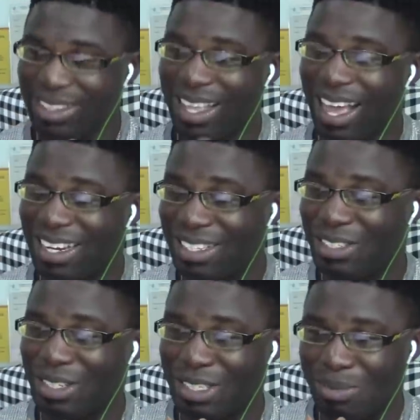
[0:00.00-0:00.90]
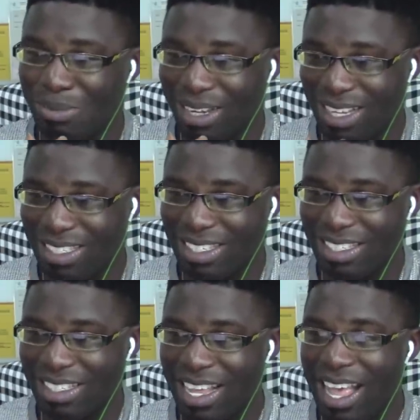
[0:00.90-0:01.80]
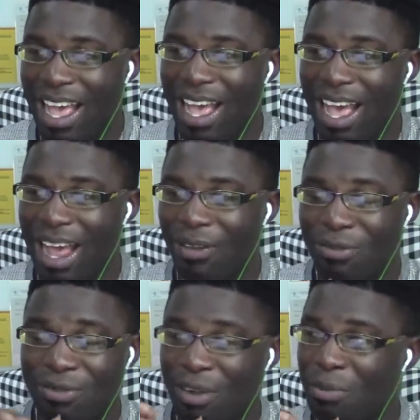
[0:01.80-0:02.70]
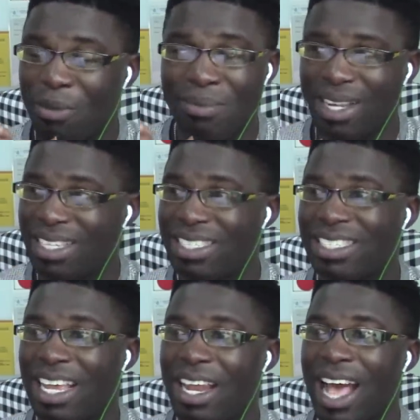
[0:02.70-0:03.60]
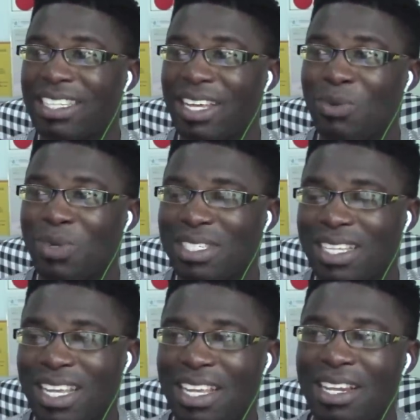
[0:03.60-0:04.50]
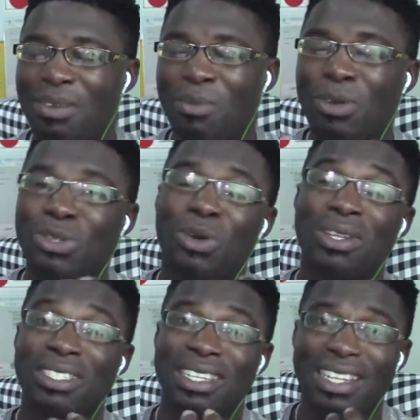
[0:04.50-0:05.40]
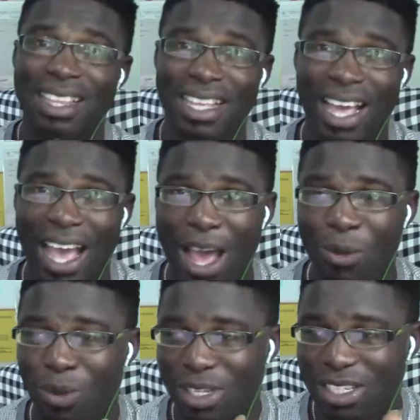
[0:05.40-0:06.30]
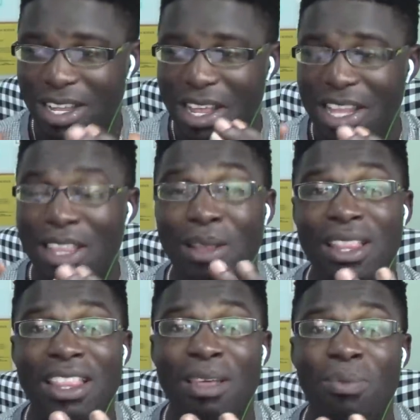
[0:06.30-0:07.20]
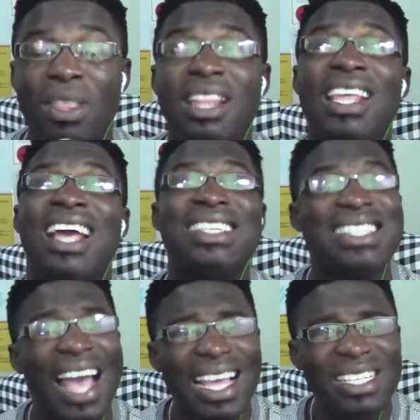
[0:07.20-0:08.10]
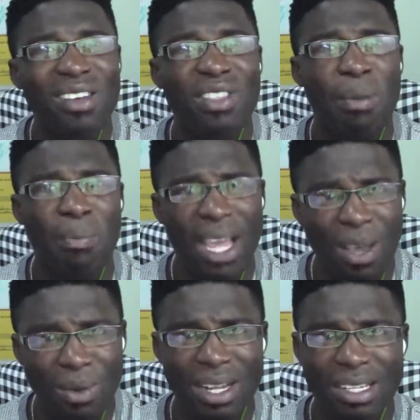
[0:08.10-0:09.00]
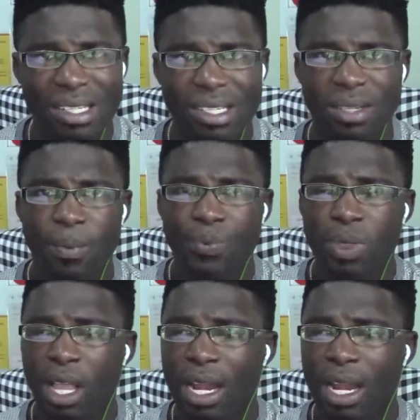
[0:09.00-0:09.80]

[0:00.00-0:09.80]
That is just blessings upon blessings. And as I was saying, the most concerning thing I had was the anxiety of their parents.